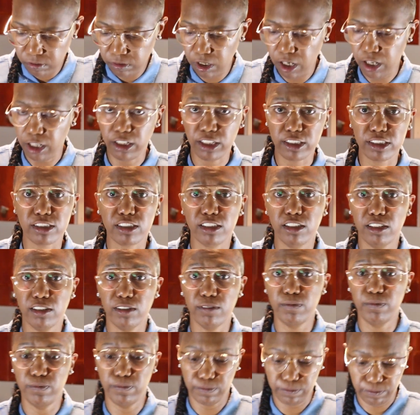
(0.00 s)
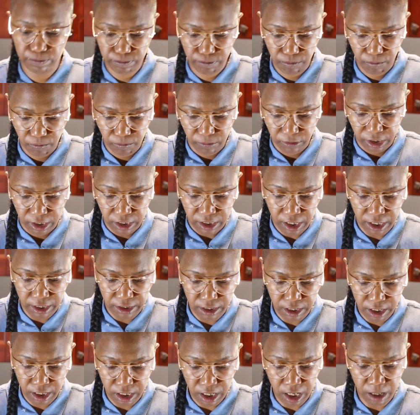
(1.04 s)
Now that's good.
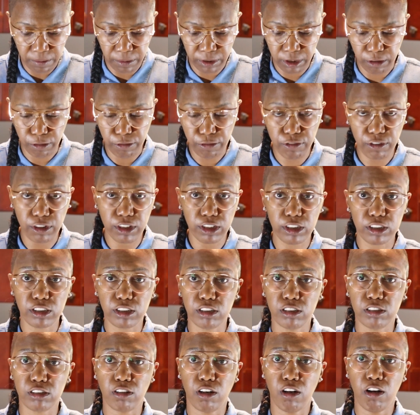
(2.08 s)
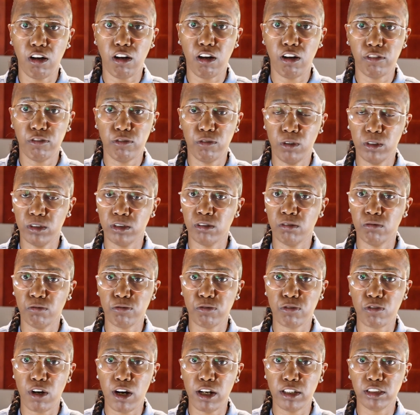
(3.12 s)
And then I'm gonna finish this off with some
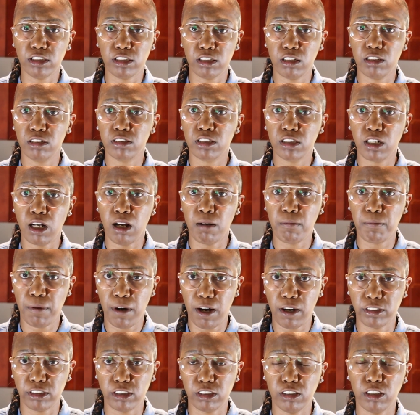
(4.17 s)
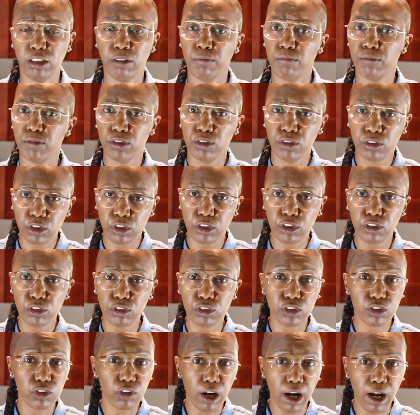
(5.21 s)
fresh chopped parsley. You can
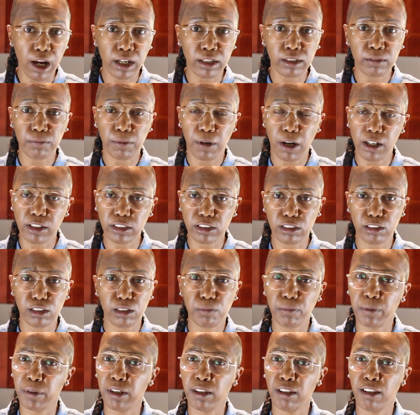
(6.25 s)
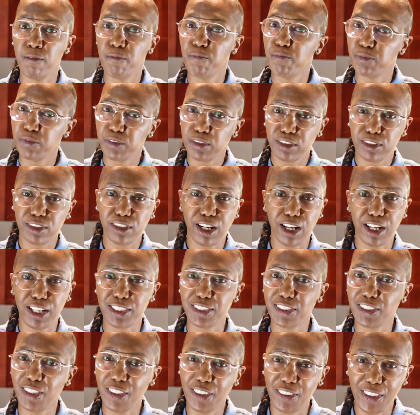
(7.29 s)
use dried parsley, but you
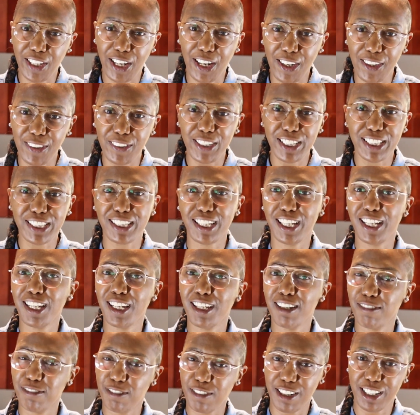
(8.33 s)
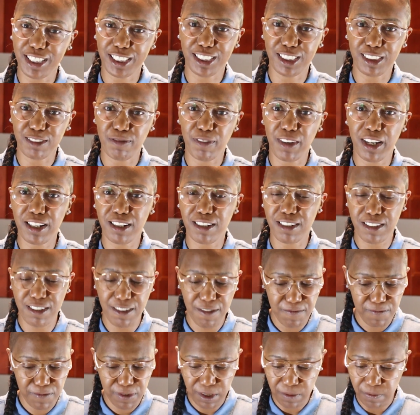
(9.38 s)
guys know what I always say, fresh is
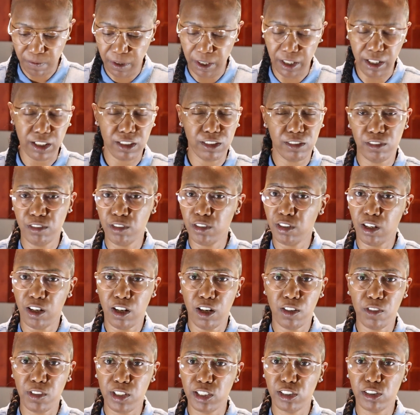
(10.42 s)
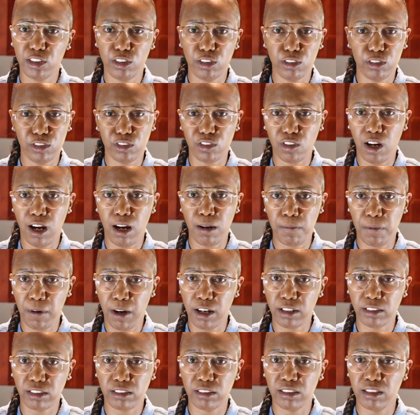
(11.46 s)
better. But you can always use dried
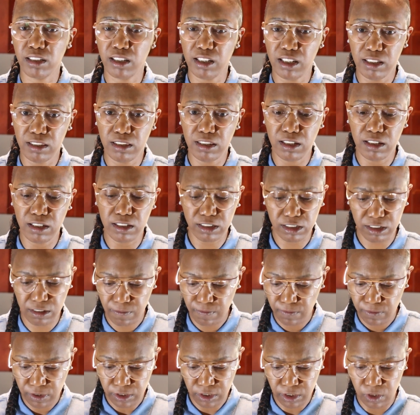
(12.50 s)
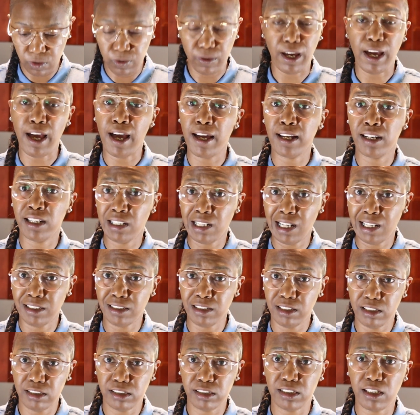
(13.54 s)
parsley in this. You would add it
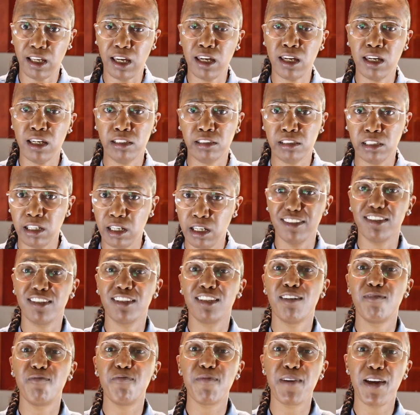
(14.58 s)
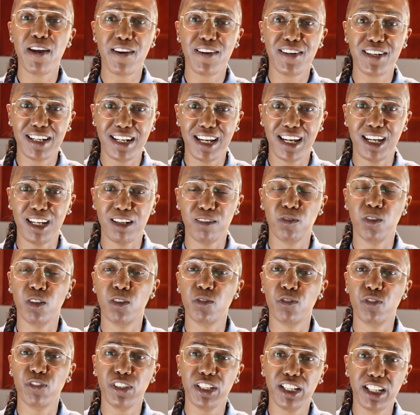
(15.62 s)
at this stage. The marinade
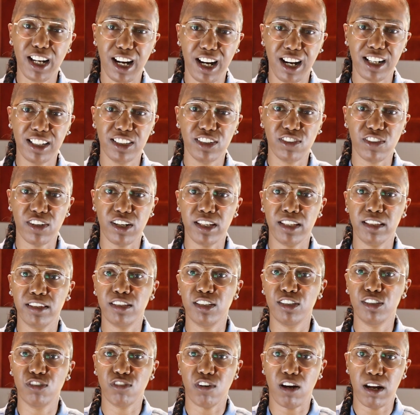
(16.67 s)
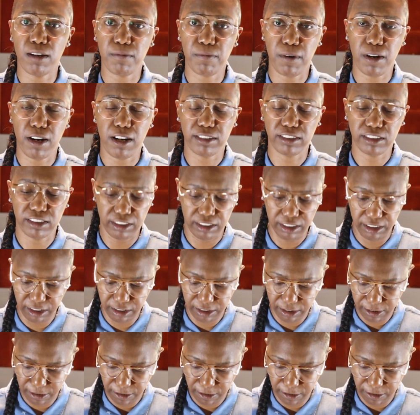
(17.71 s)
will rehydrate the dried parsley.